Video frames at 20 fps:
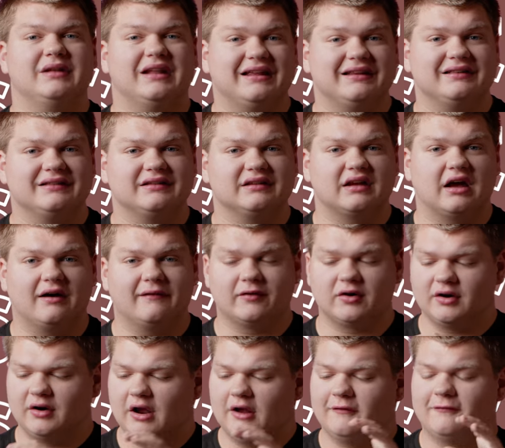lens
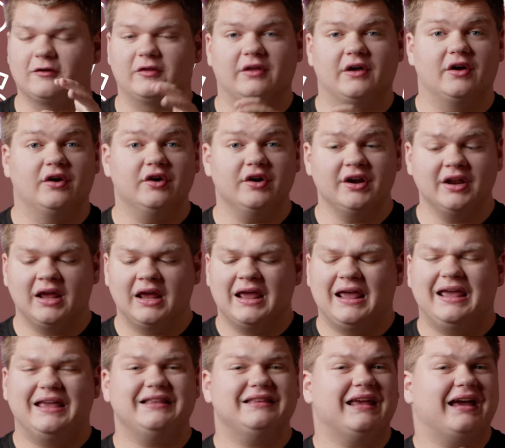cover for the hood.
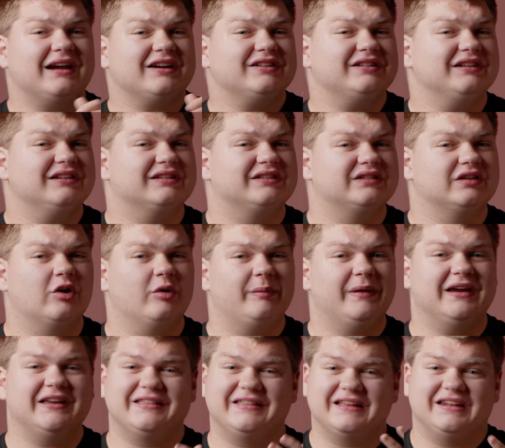It actually is so
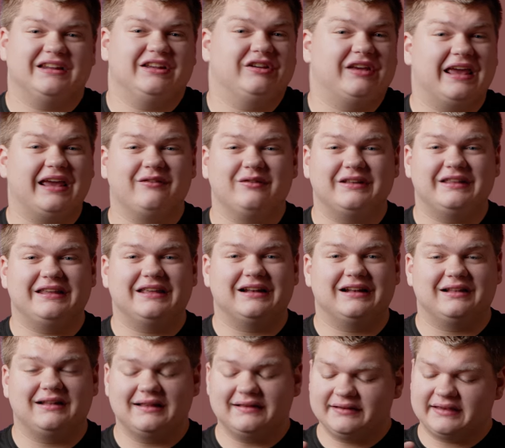big that you can't really
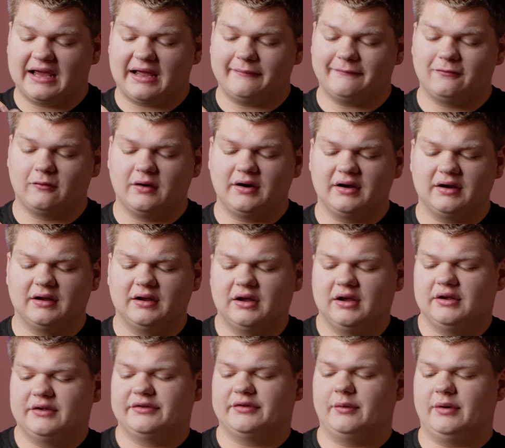get a lens cap for it,
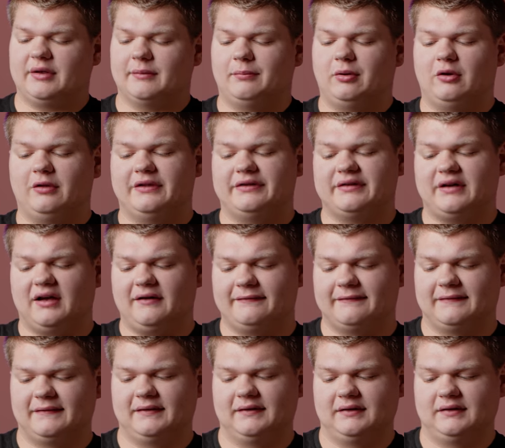so we can pull this
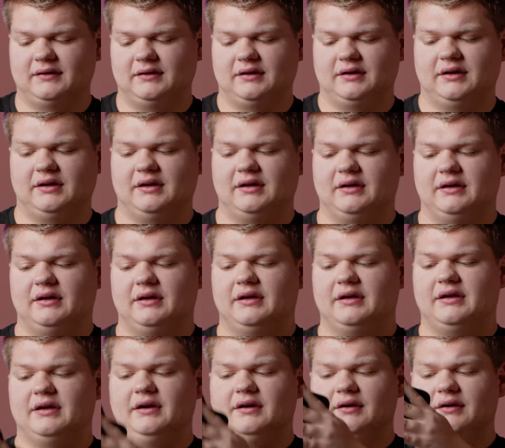off
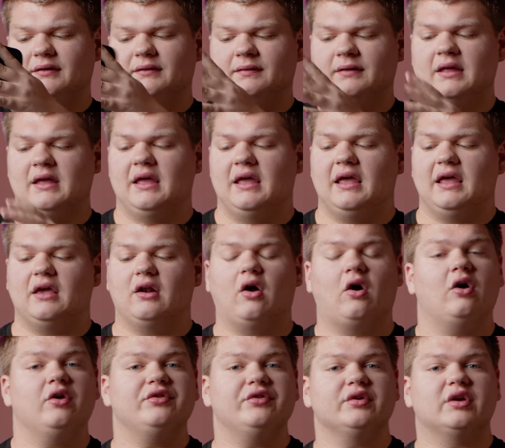here. It
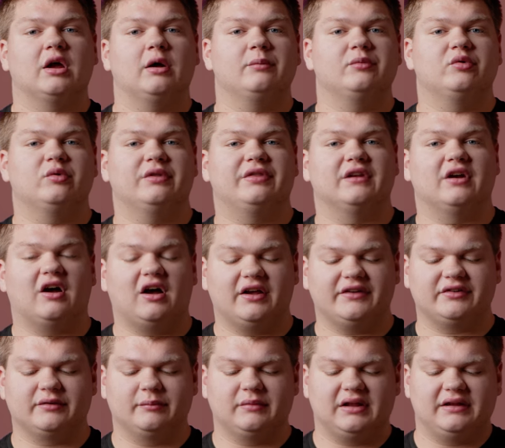also comes with an
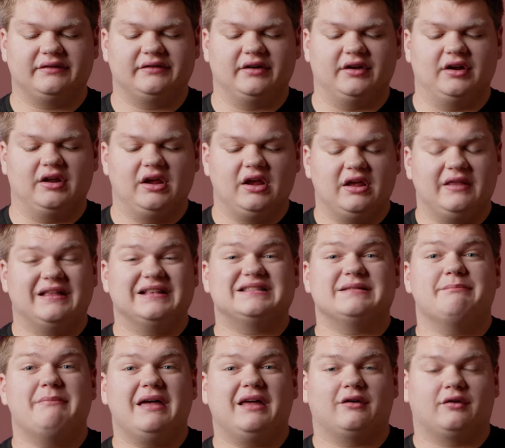awesome lens hood.
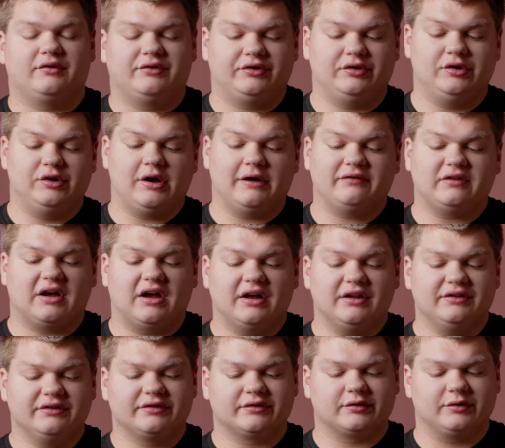It's metal, so you have
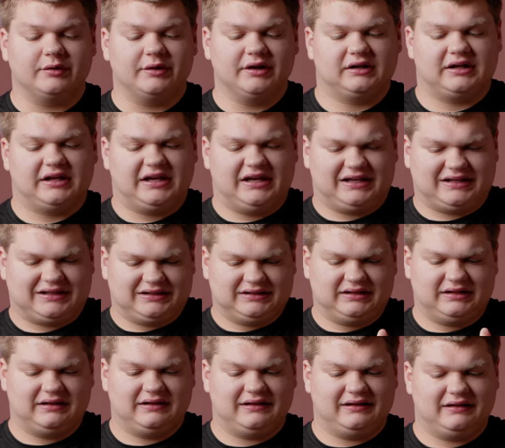to unscrew it like,
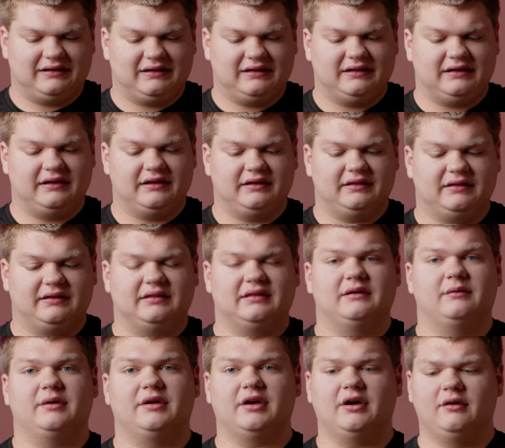
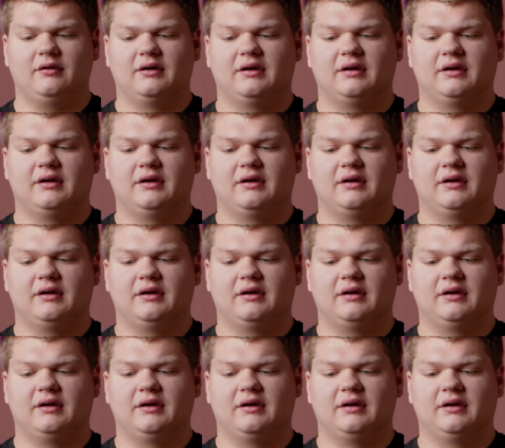there we go,